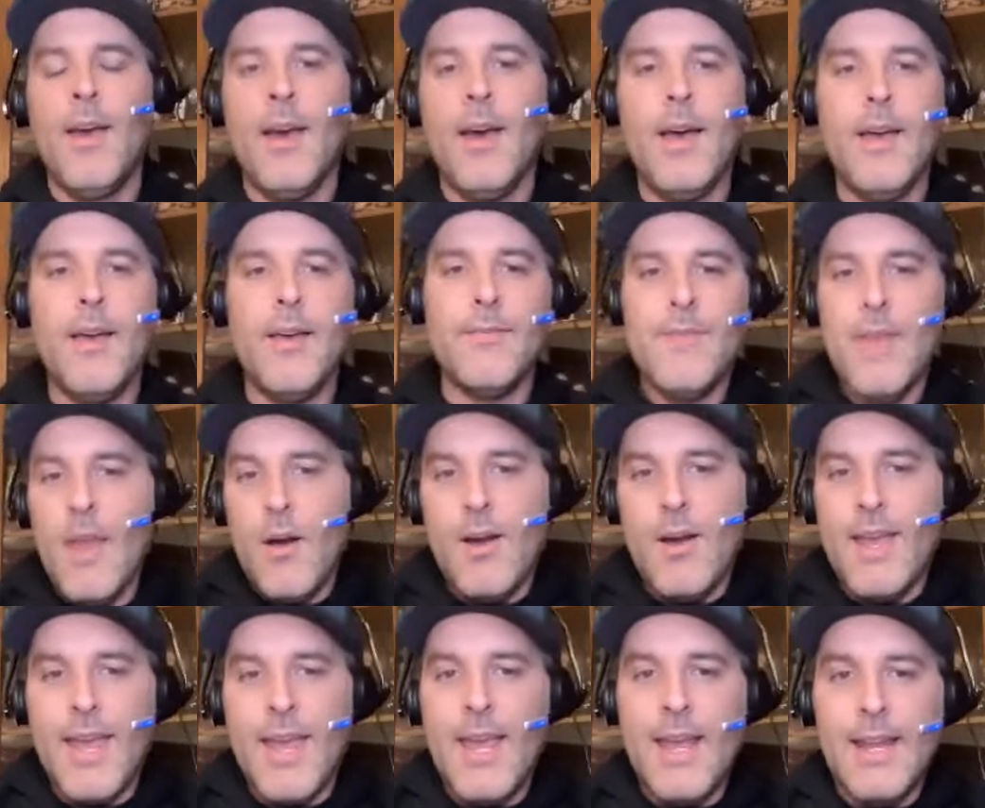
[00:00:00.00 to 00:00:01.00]
Uh, you
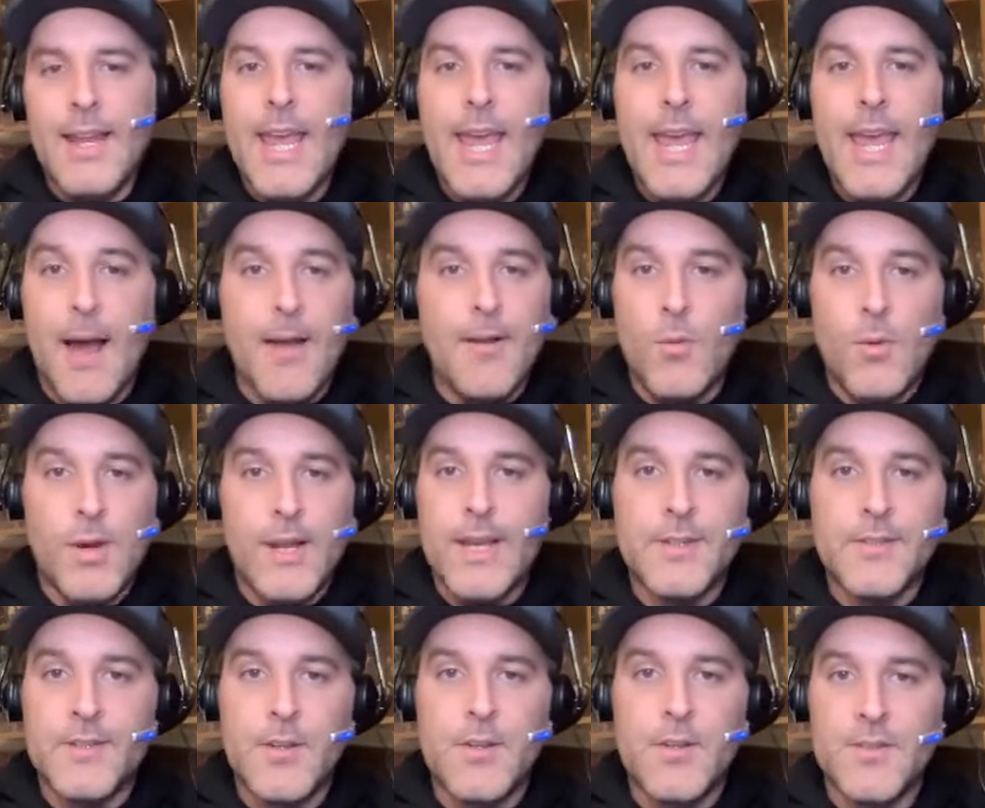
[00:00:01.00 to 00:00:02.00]
know, and again, I don't want to
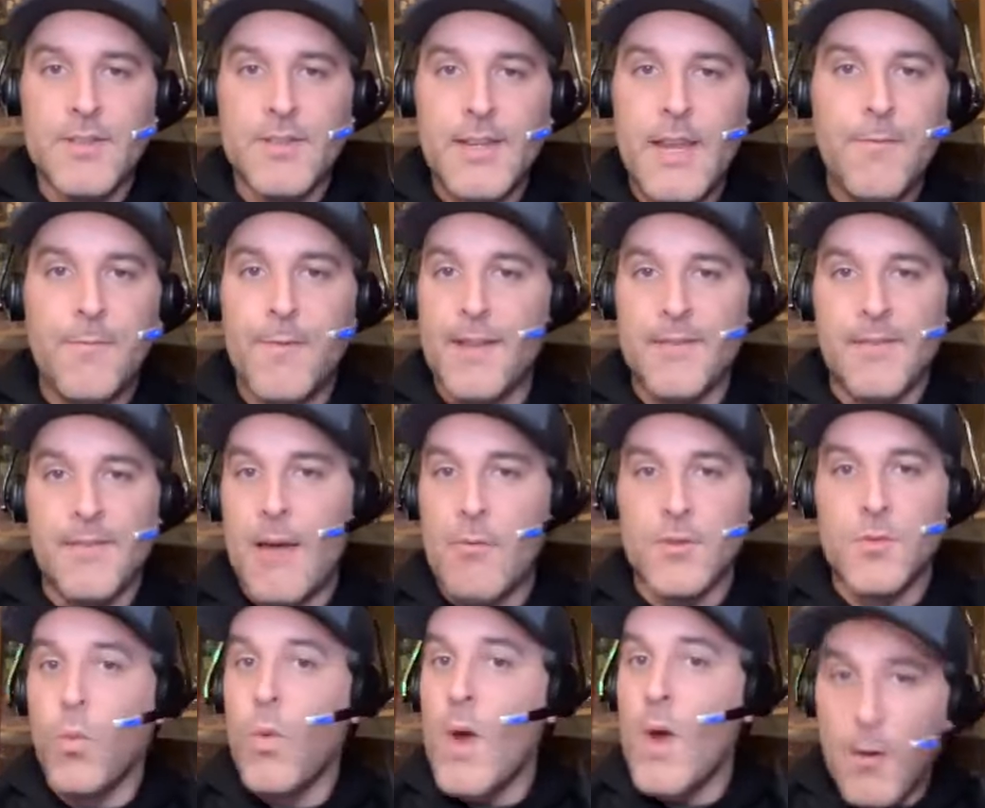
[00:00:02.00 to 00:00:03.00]
excuse the defense. That
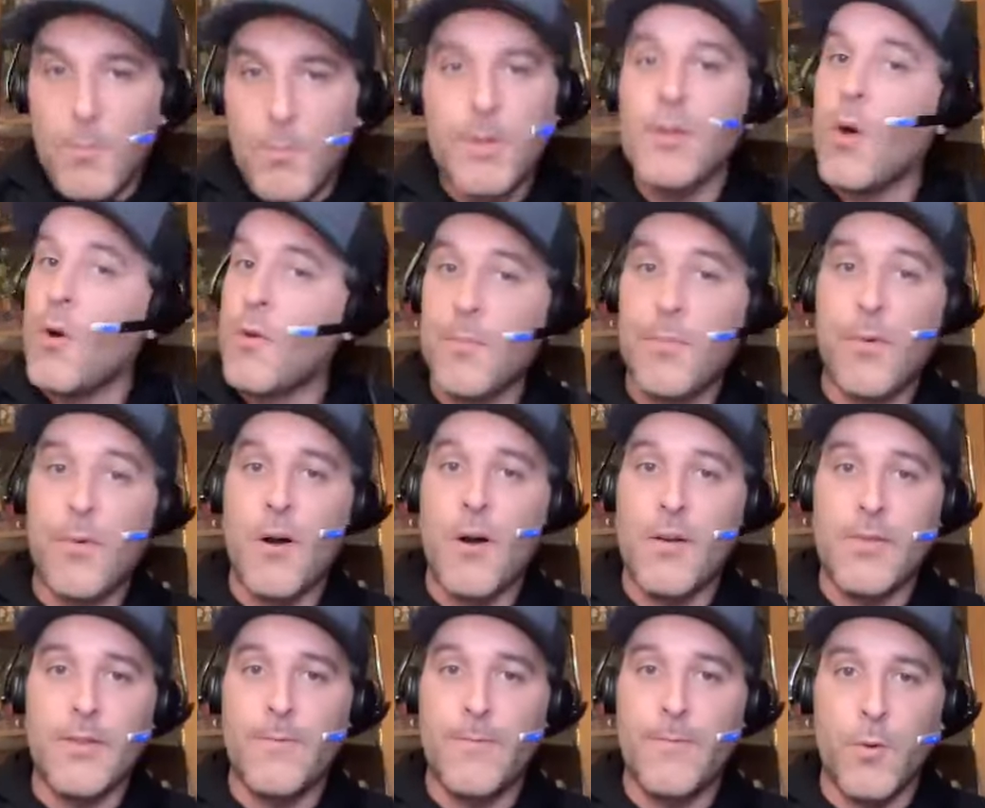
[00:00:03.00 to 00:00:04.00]
was well below the
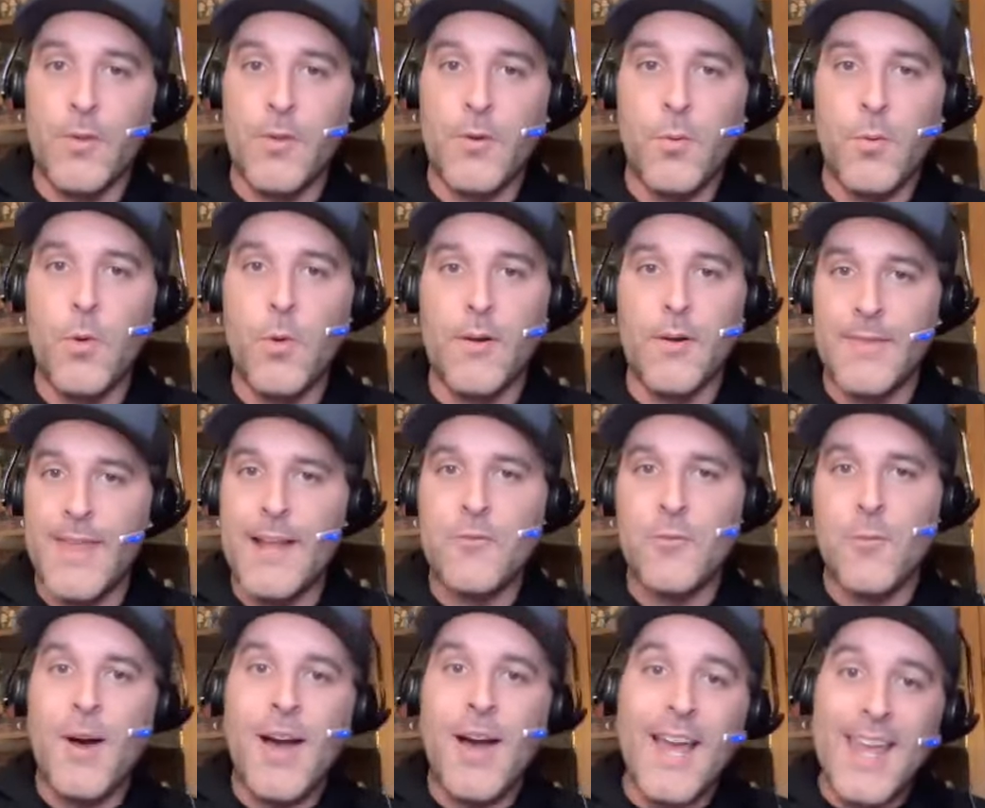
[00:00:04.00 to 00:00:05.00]
bar in the fourth quarter.
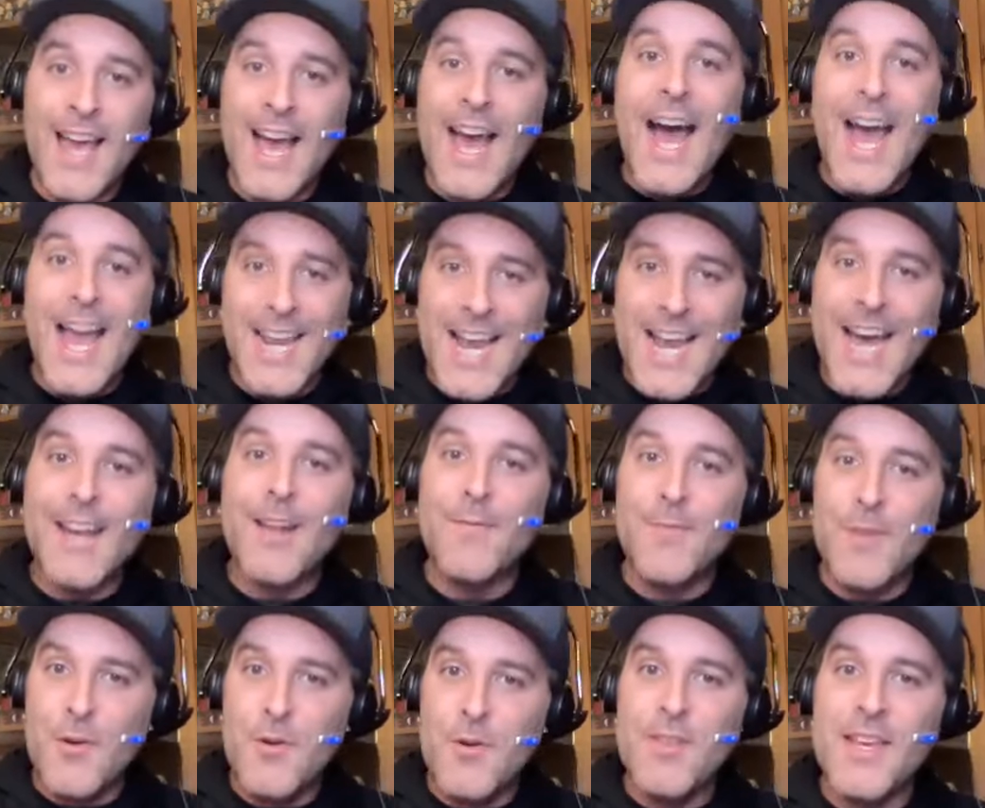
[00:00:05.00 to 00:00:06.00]
That's why I kind
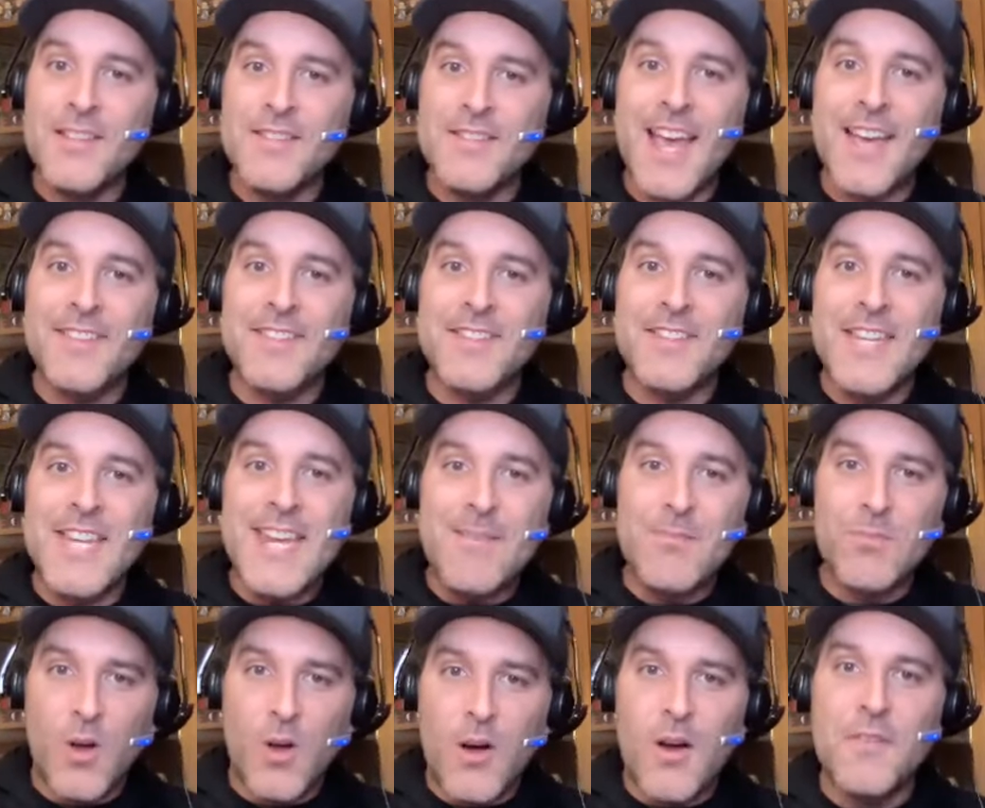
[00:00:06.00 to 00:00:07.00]
of view this as a
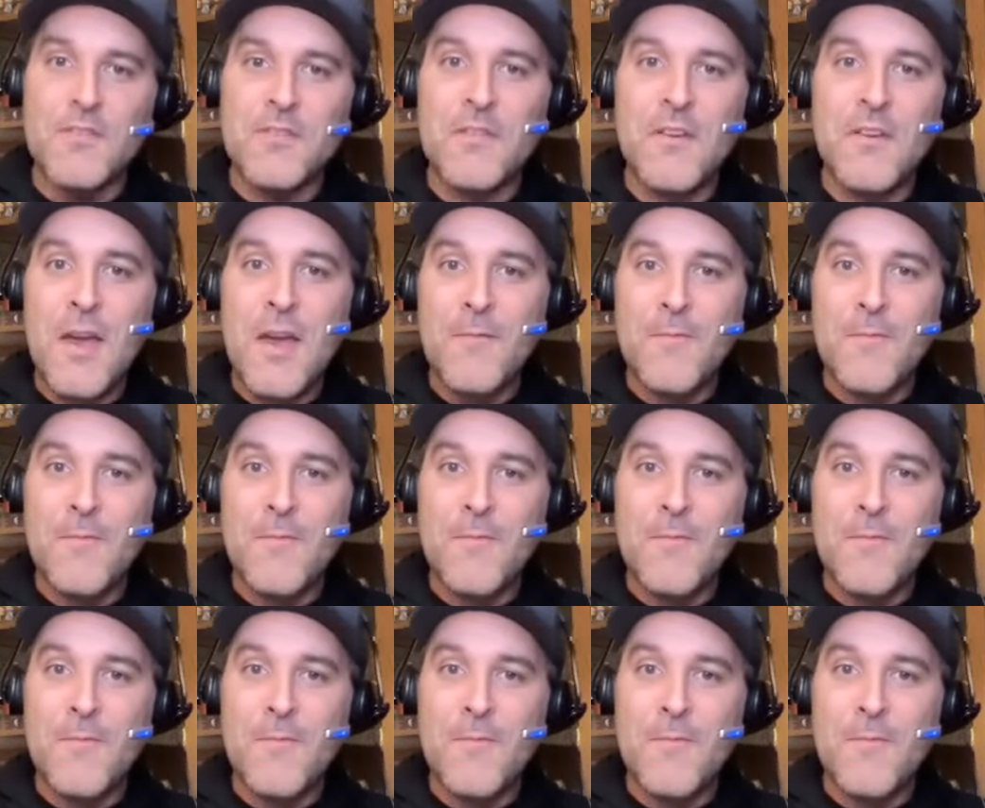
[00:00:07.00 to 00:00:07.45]
team loss.